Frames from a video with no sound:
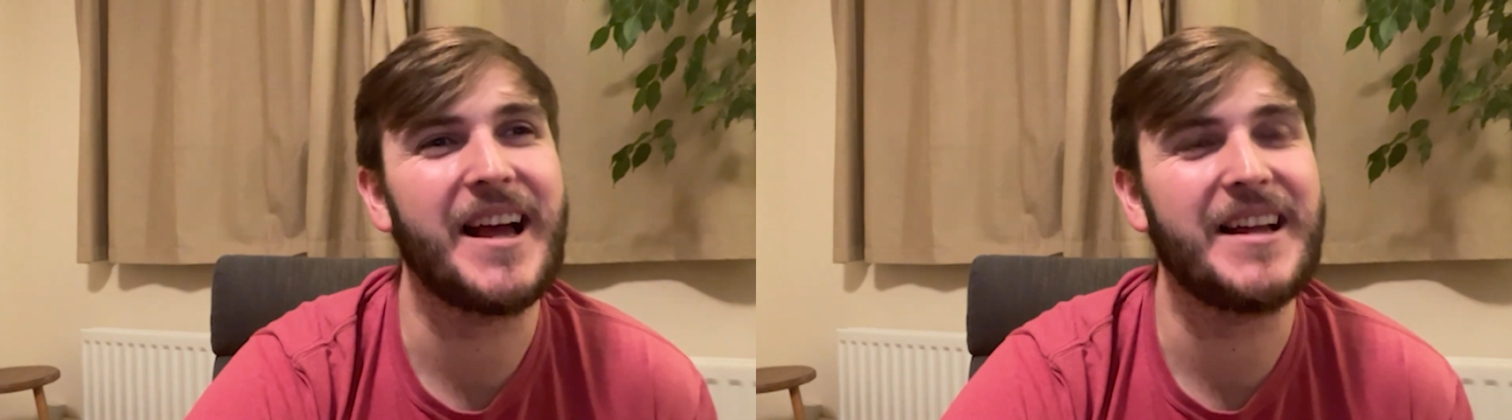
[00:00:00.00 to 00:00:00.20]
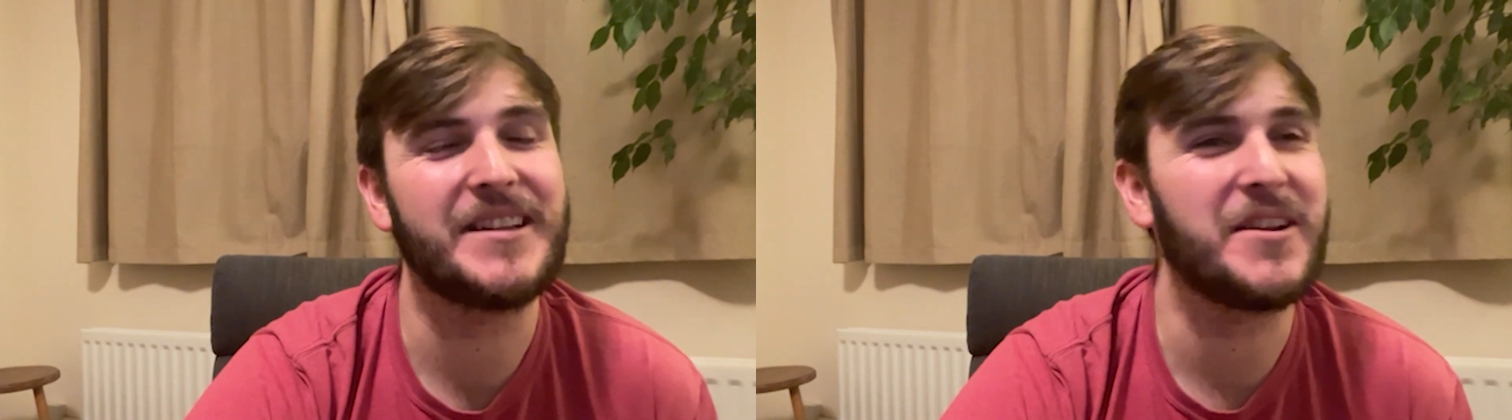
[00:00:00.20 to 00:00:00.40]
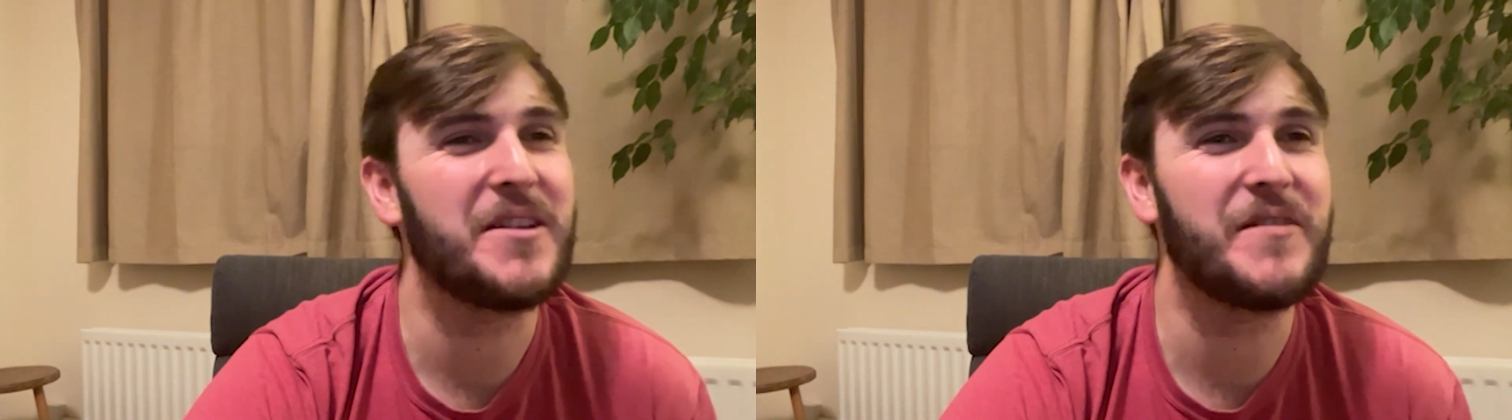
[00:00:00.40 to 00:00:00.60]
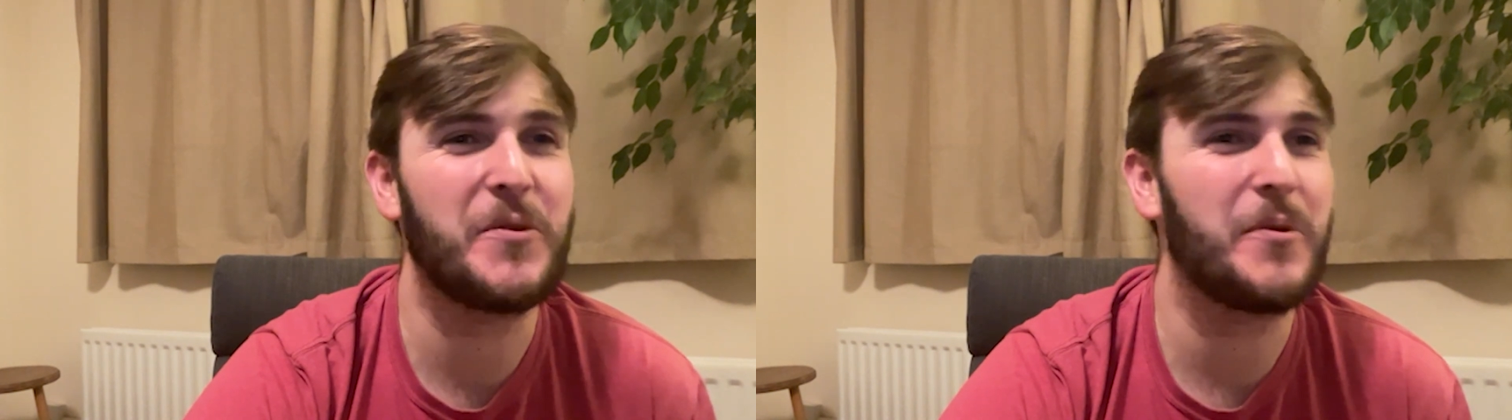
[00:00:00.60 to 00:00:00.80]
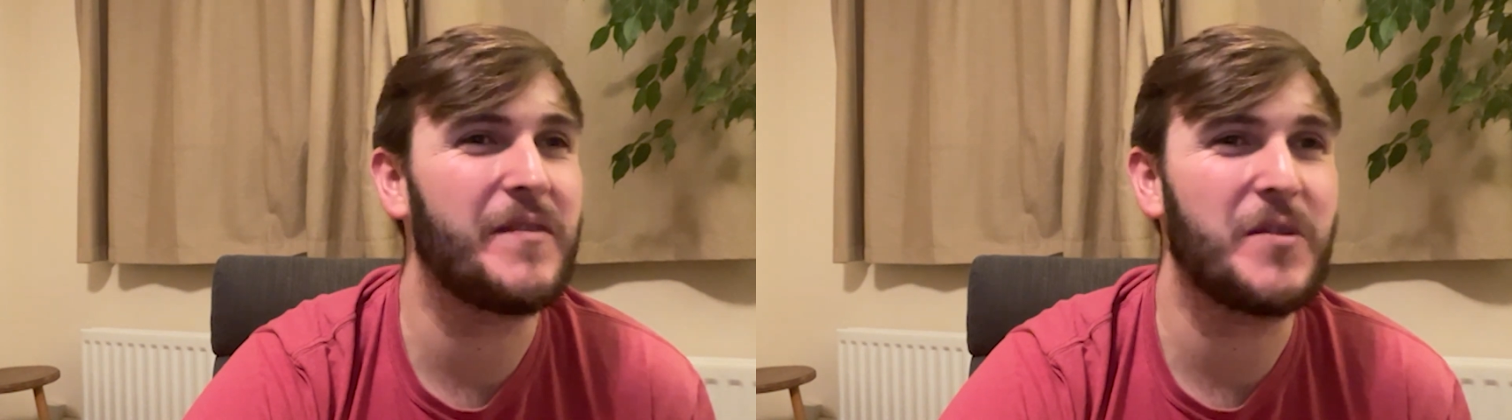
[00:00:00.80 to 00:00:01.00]
I don't
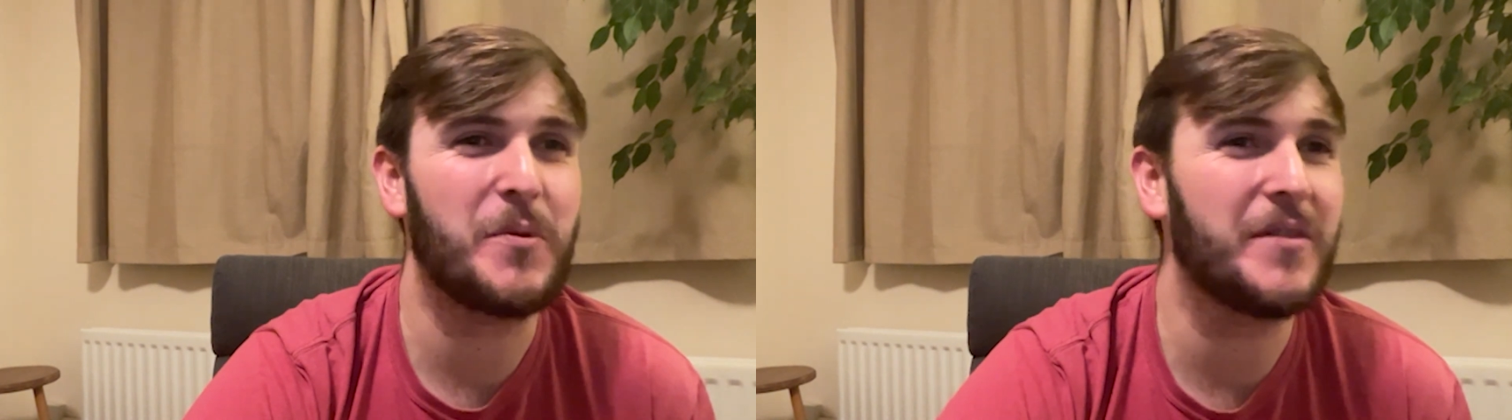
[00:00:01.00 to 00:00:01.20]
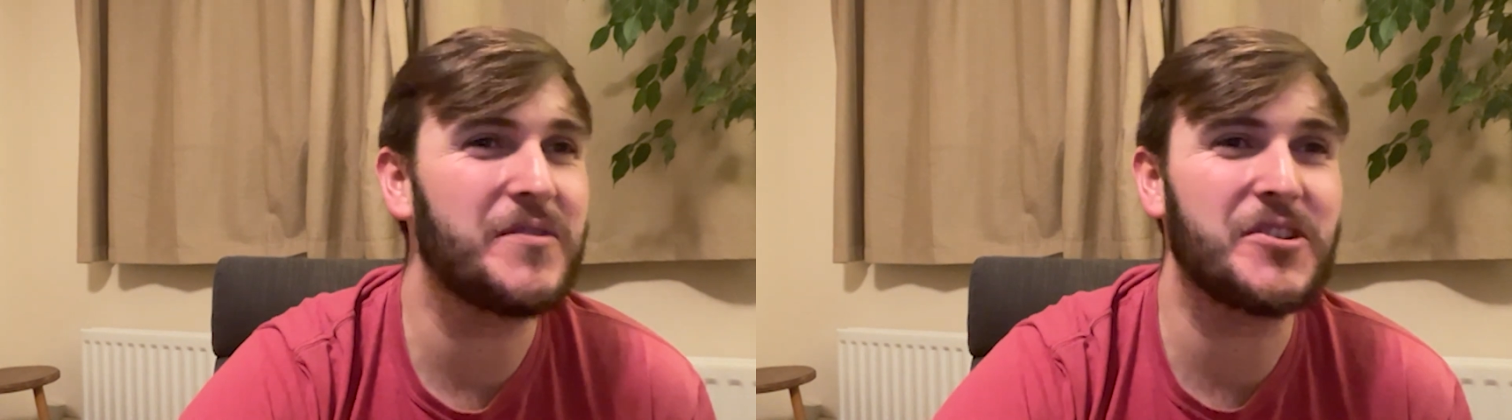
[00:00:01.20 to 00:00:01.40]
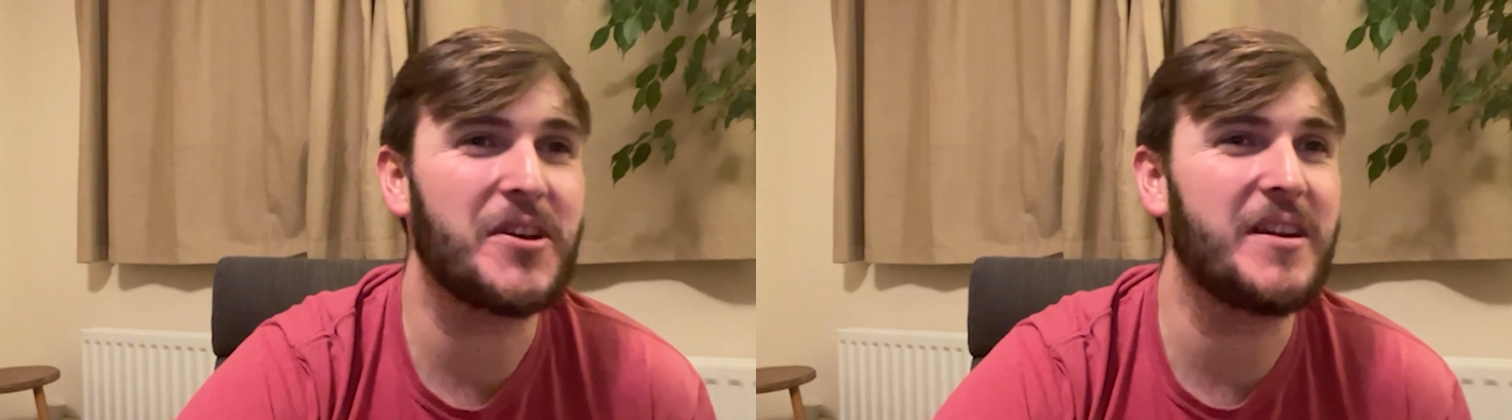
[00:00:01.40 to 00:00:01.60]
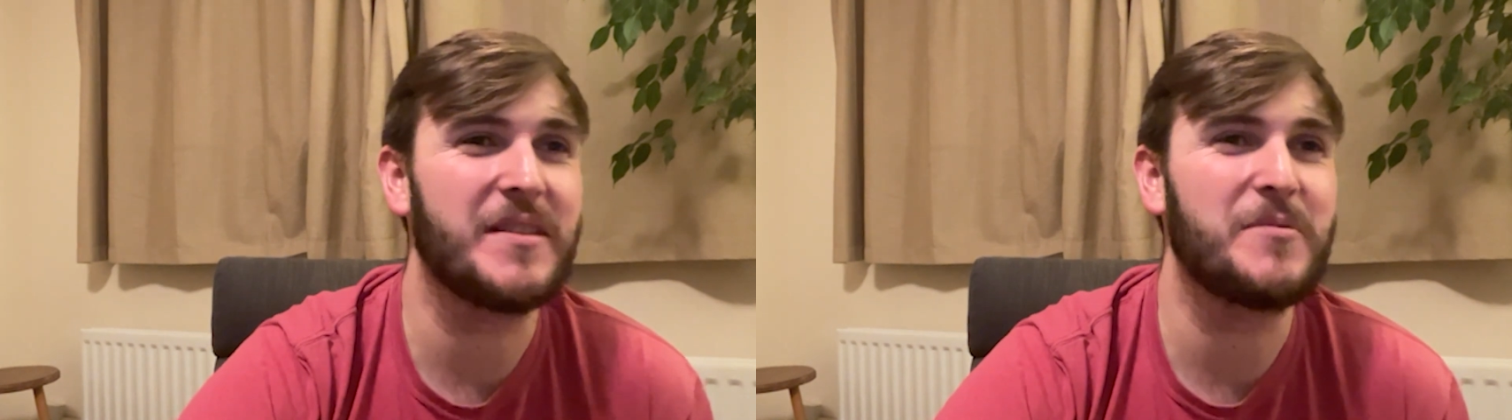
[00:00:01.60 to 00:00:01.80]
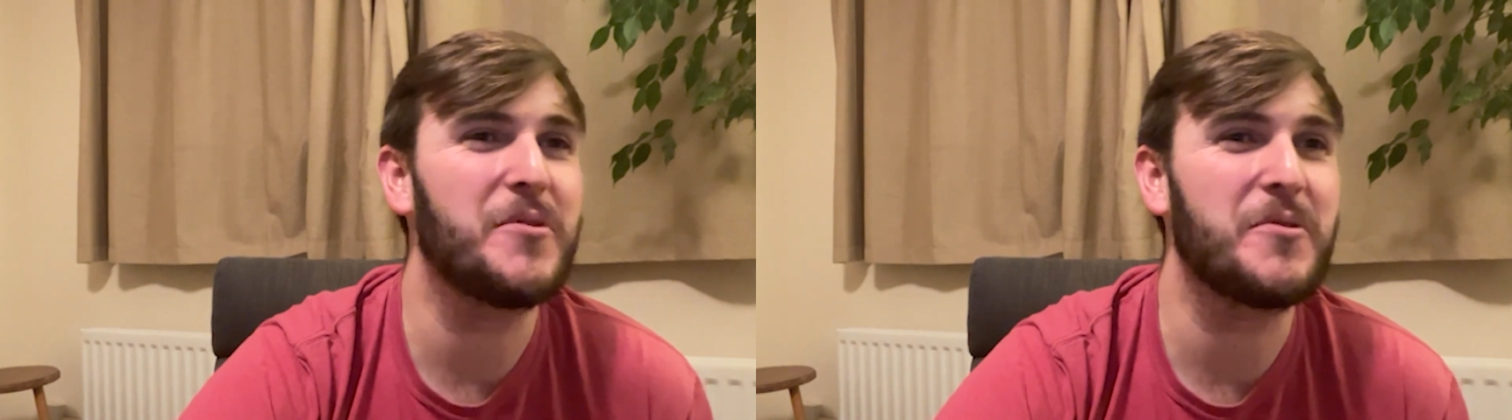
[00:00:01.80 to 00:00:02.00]
know if you want to share
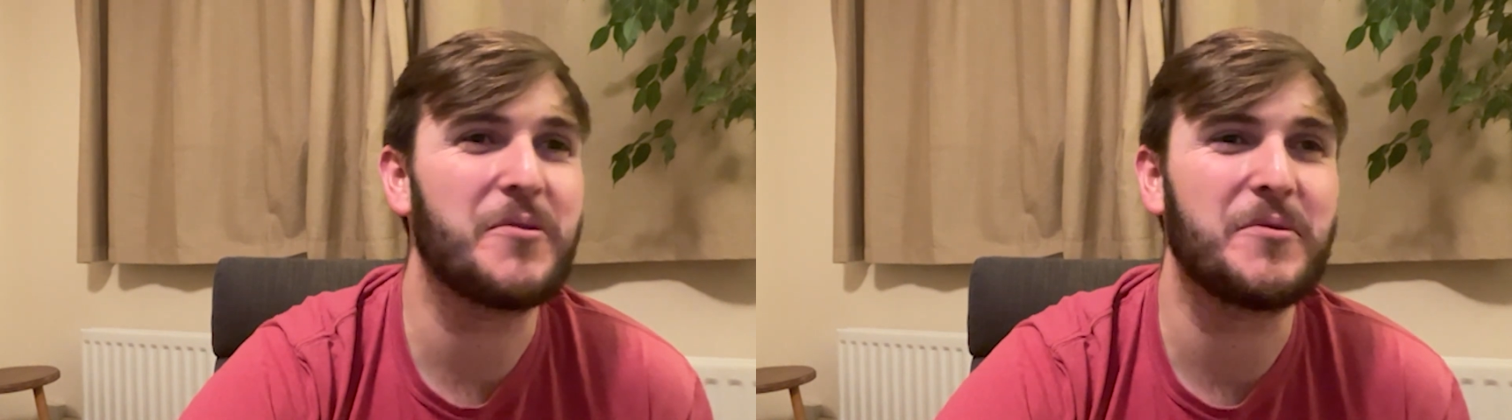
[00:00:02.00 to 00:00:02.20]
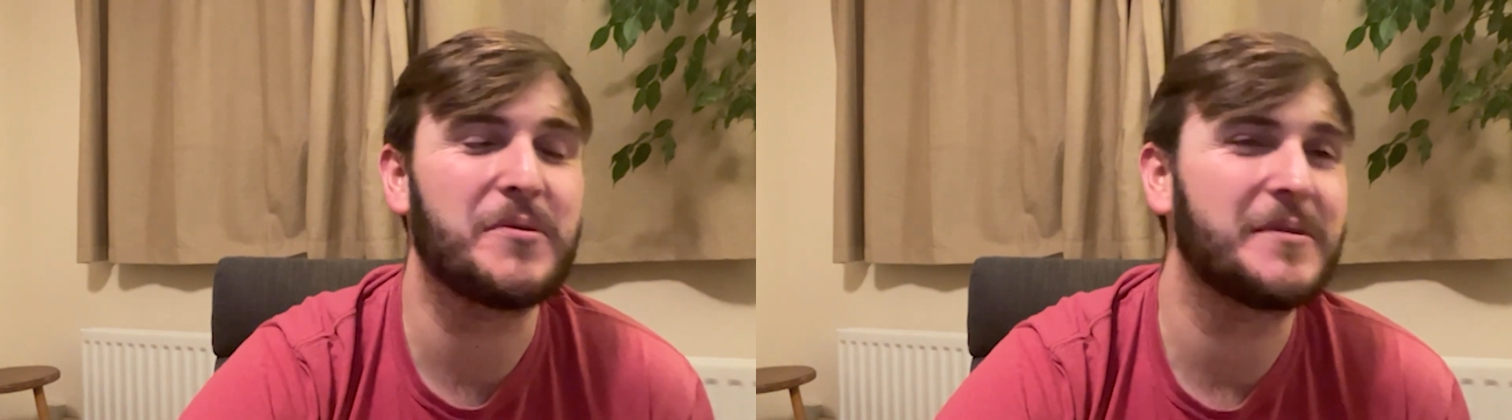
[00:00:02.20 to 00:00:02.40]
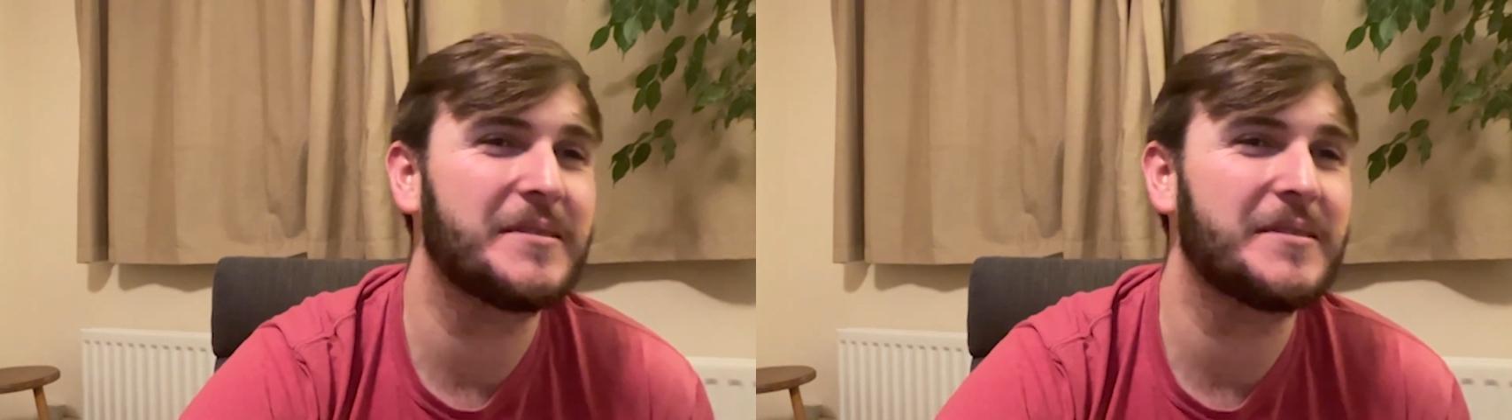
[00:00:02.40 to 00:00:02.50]
anything more. Or...